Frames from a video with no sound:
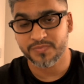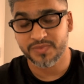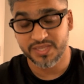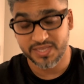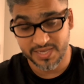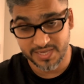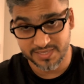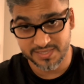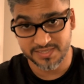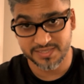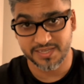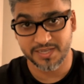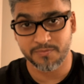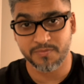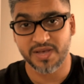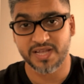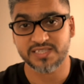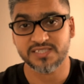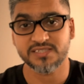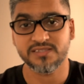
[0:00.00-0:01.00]
Yes,
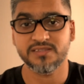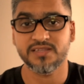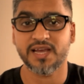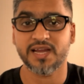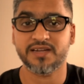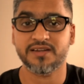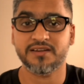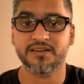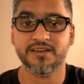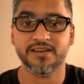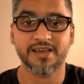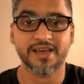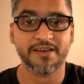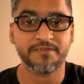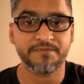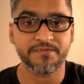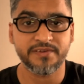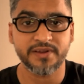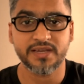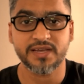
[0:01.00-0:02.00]
imagine that.
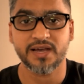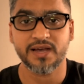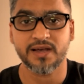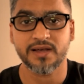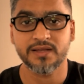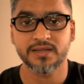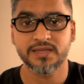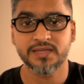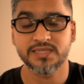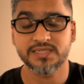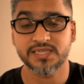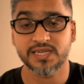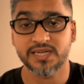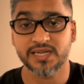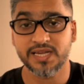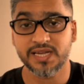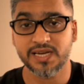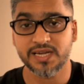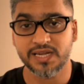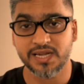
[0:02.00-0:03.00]
Africa
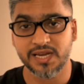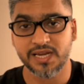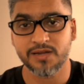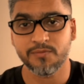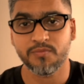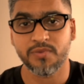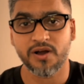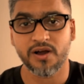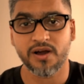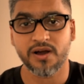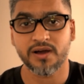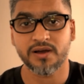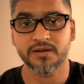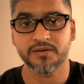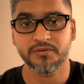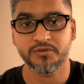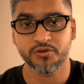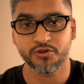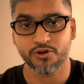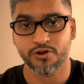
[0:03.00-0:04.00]
sending clean power
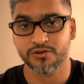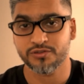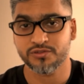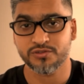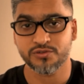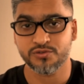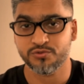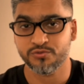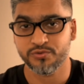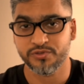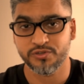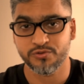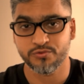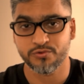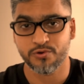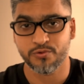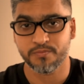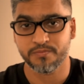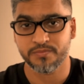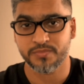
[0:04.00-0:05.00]
north to
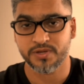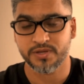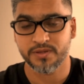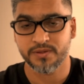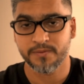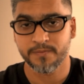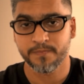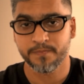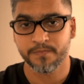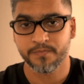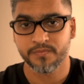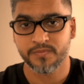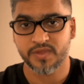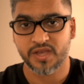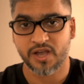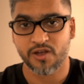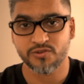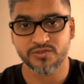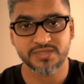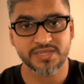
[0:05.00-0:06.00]
Europe.
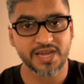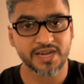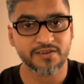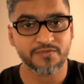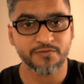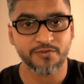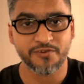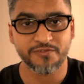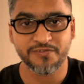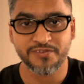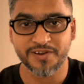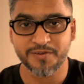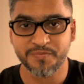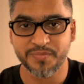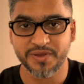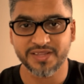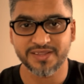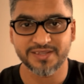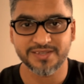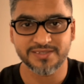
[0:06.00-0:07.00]
How's that for
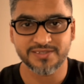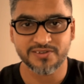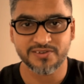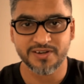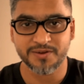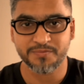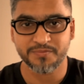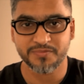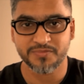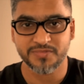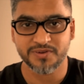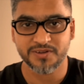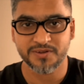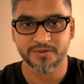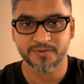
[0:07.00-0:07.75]
flipping the script?